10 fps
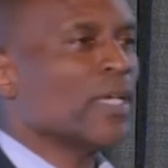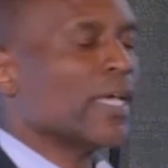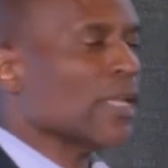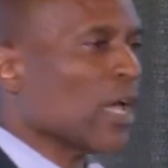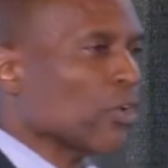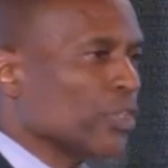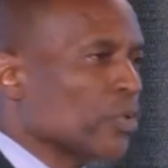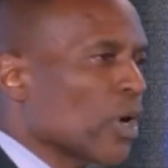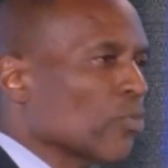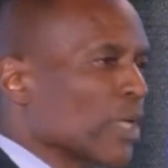And not only
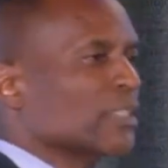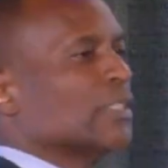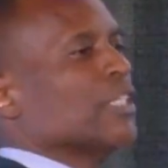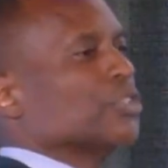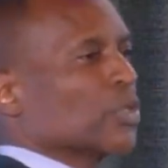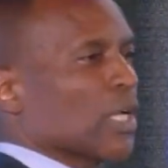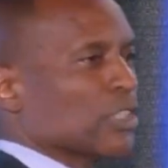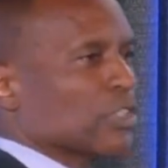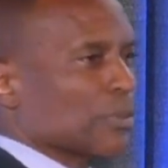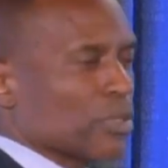do our residential
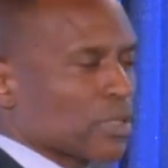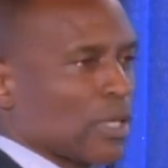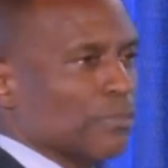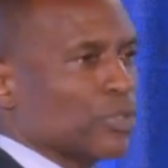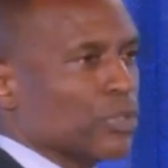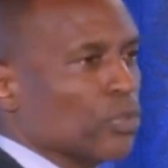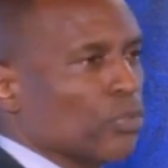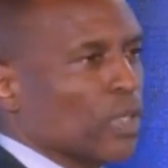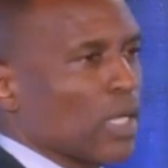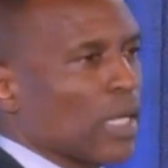customers come to
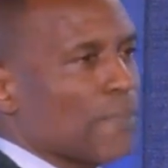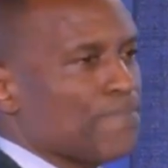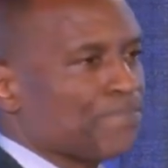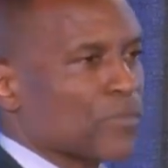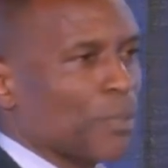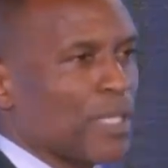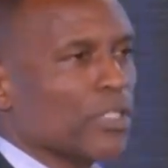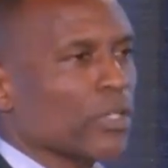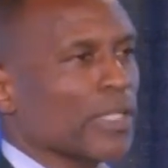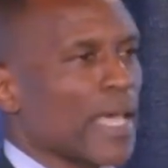depend on